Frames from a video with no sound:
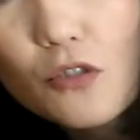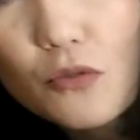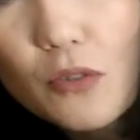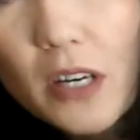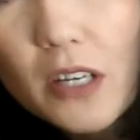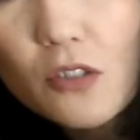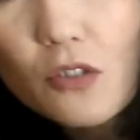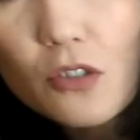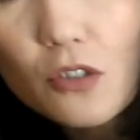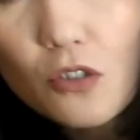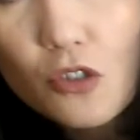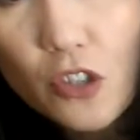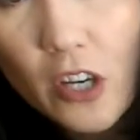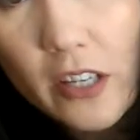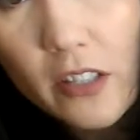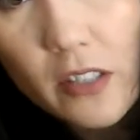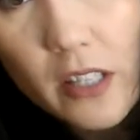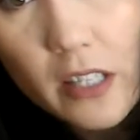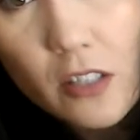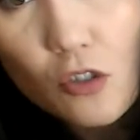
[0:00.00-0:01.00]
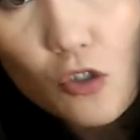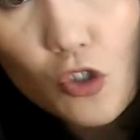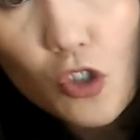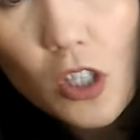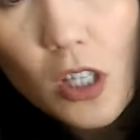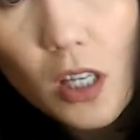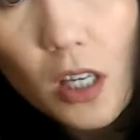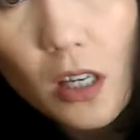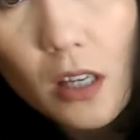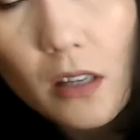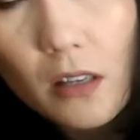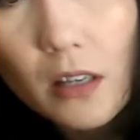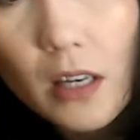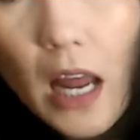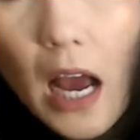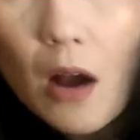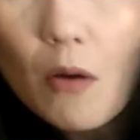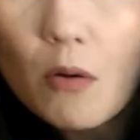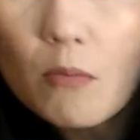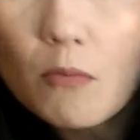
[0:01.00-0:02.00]
treasure chest, that's G.
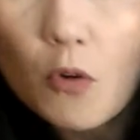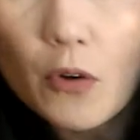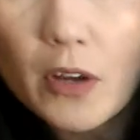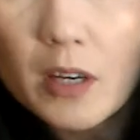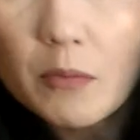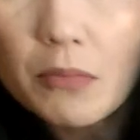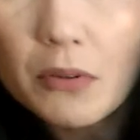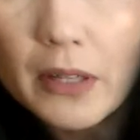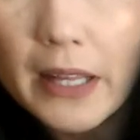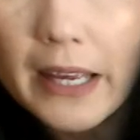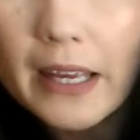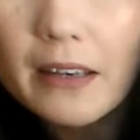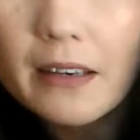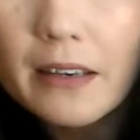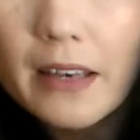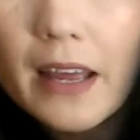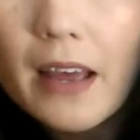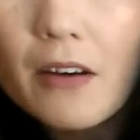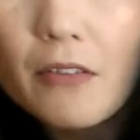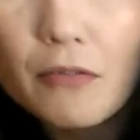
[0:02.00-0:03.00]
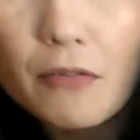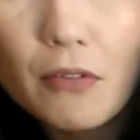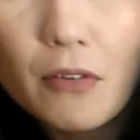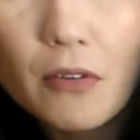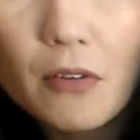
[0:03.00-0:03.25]
Now I'm going to play it in F.